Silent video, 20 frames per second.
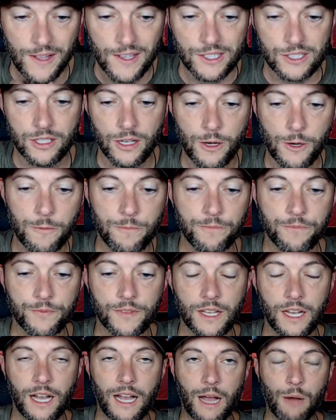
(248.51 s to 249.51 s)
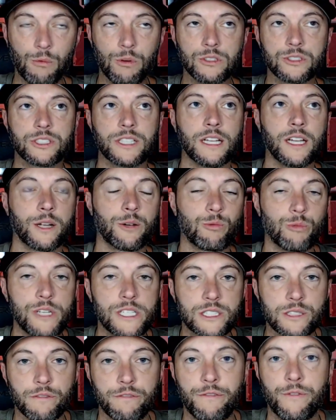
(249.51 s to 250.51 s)
So I will say, like,
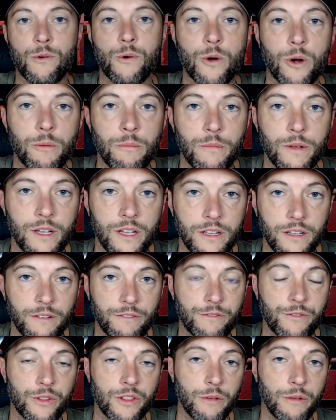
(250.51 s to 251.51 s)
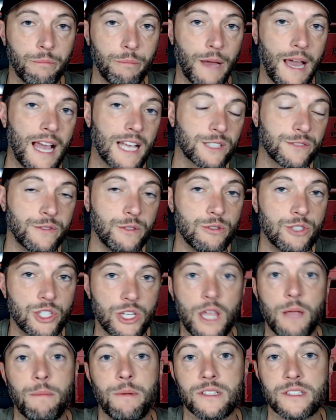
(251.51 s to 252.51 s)
recent form for the past few
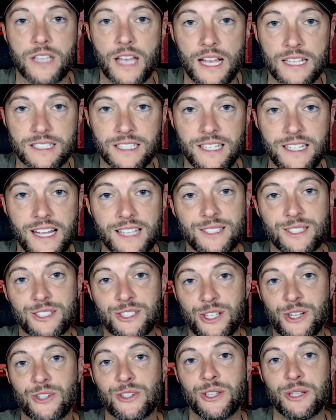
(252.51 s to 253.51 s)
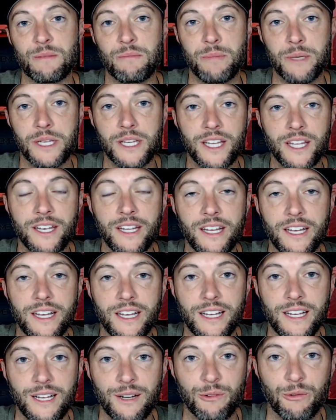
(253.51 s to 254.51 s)
champions hasn't necessarily been
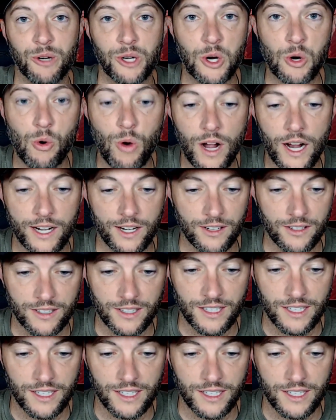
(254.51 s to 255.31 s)
required.